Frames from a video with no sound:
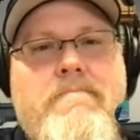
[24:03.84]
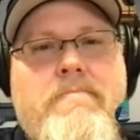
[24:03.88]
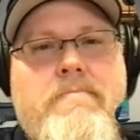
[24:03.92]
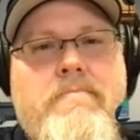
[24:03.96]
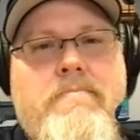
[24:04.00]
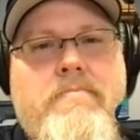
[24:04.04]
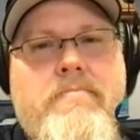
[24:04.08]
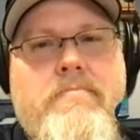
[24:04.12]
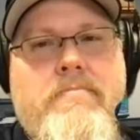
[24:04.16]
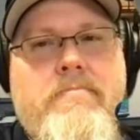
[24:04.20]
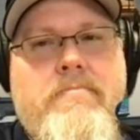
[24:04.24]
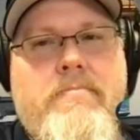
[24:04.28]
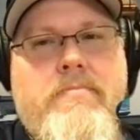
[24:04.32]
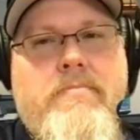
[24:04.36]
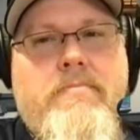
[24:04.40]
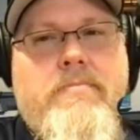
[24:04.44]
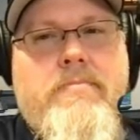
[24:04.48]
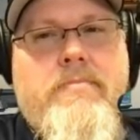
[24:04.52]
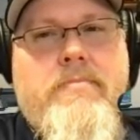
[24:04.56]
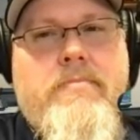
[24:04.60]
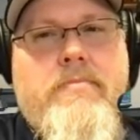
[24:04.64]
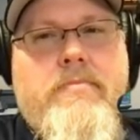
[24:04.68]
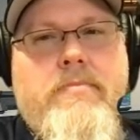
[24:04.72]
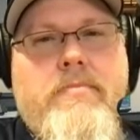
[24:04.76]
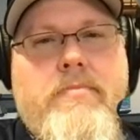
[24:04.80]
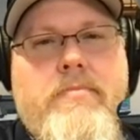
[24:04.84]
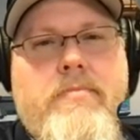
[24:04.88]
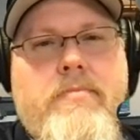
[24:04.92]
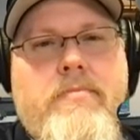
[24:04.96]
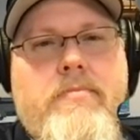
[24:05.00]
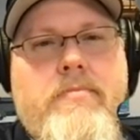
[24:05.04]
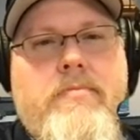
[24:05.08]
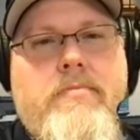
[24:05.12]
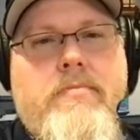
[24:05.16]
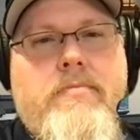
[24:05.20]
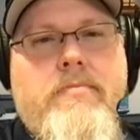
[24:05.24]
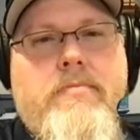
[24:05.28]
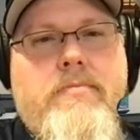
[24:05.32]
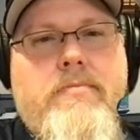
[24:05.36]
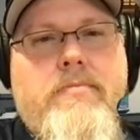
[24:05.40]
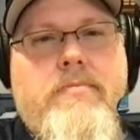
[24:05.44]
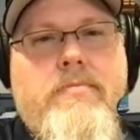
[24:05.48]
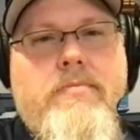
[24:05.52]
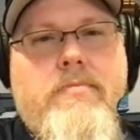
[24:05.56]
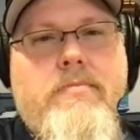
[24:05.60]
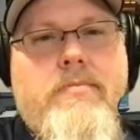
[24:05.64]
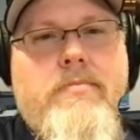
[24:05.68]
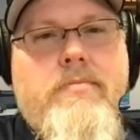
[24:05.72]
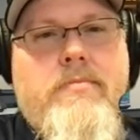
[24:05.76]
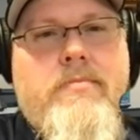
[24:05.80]

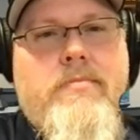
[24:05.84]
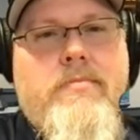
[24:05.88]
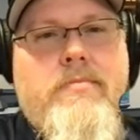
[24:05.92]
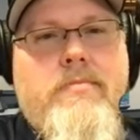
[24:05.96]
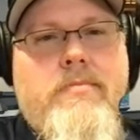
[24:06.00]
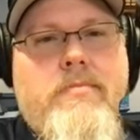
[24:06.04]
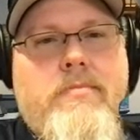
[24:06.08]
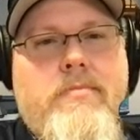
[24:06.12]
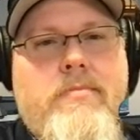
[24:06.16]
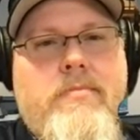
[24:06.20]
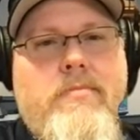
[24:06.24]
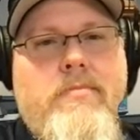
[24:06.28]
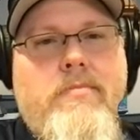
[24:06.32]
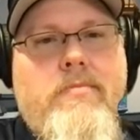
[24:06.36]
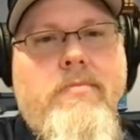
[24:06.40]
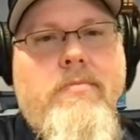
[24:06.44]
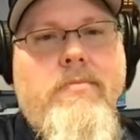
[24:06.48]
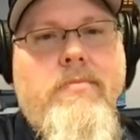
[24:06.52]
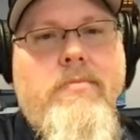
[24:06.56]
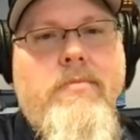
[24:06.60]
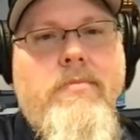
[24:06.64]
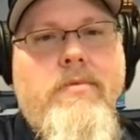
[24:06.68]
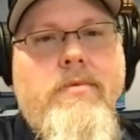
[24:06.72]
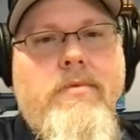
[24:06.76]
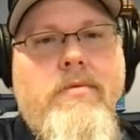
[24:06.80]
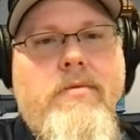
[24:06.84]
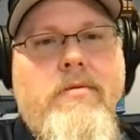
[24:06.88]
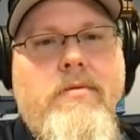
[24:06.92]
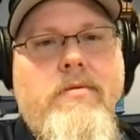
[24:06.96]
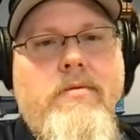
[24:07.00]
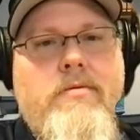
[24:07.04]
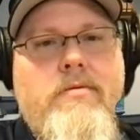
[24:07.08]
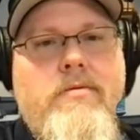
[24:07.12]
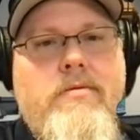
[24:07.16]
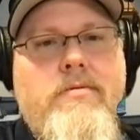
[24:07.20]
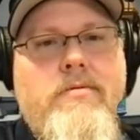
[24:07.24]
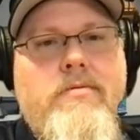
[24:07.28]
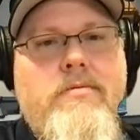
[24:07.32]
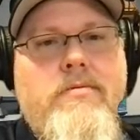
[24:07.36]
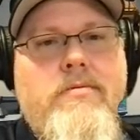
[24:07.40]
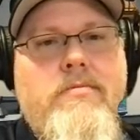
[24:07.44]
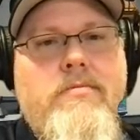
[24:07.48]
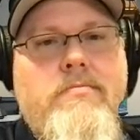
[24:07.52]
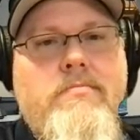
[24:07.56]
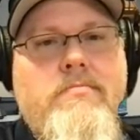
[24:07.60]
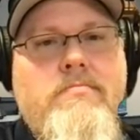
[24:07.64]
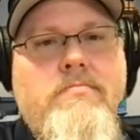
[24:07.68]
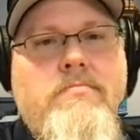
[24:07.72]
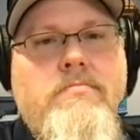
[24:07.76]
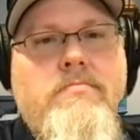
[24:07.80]

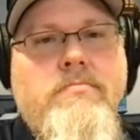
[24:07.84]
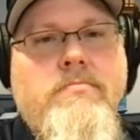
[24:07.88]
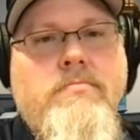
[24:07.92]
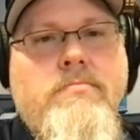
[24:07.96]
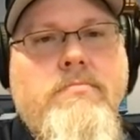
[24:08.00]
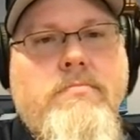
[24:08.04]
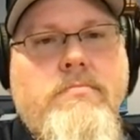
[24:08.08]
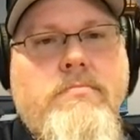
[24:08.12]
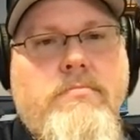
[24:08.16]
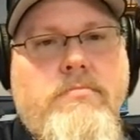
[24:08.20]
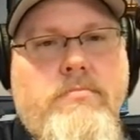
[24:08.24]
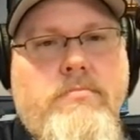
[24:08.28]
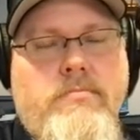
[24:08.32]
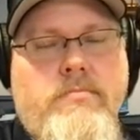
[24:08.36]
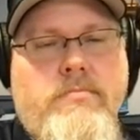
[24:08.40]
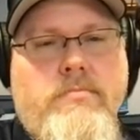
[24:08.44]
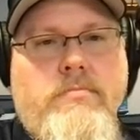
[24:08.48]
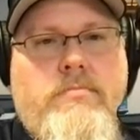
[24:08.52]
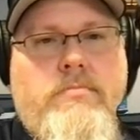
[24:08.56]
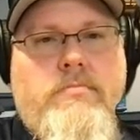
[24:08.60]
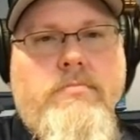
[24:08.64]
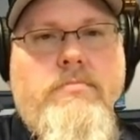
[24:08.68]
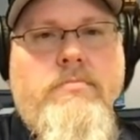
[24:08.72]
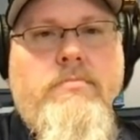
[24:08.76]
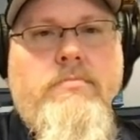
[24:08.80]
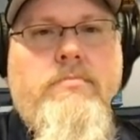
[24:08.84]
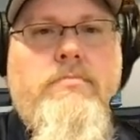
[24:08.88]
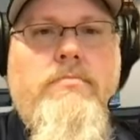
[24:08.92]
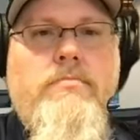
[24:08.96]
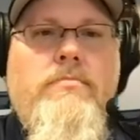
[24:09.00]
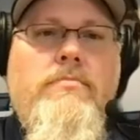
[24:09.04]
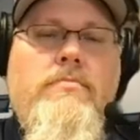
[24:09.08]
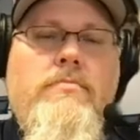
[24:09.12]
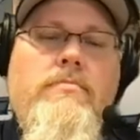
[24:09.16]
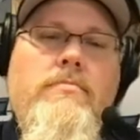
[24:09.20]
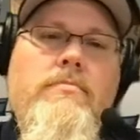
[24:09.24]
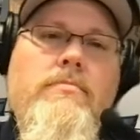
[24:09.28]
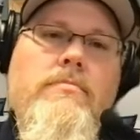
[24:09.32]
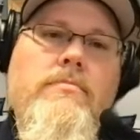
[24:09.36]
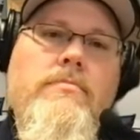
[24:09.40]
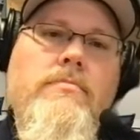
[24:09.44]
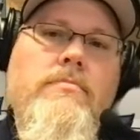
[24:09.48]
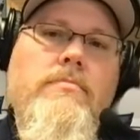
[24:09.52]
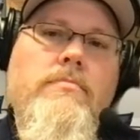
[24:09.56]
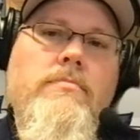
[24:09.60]
(not speaking)